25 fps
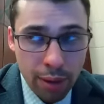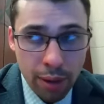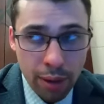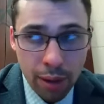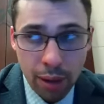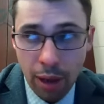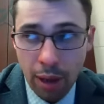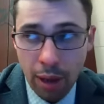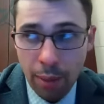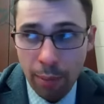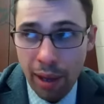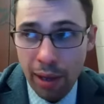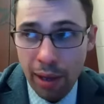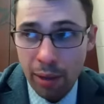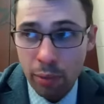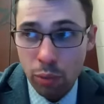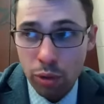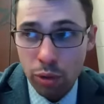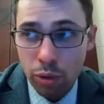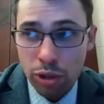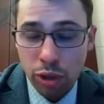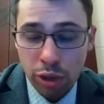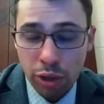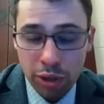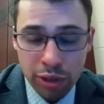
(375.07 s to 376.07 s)
And
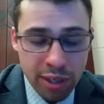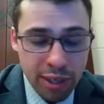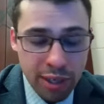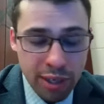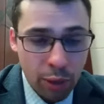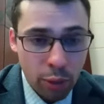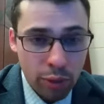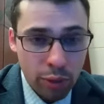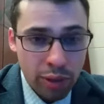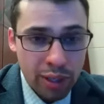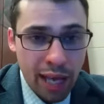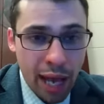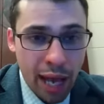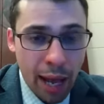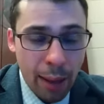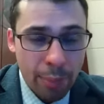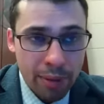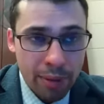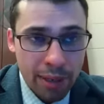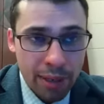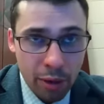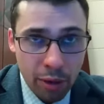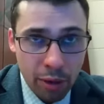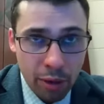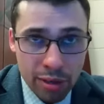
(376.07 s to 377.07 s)
we'll start to narrow the gap
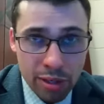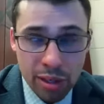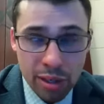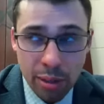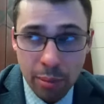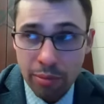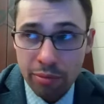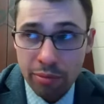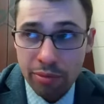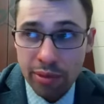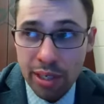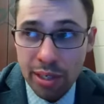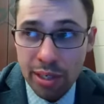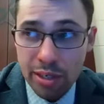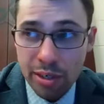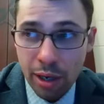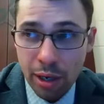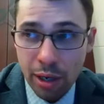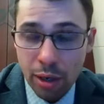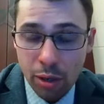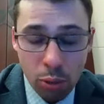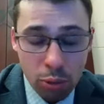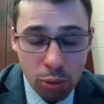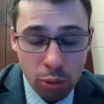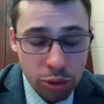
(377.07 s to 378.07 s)
again on some of these
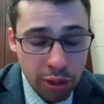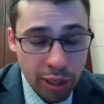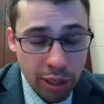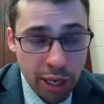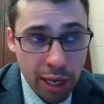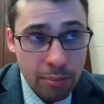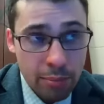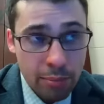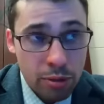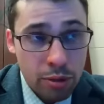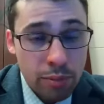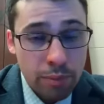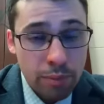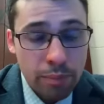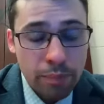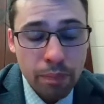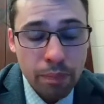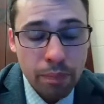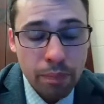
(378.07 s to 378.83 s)
closer games.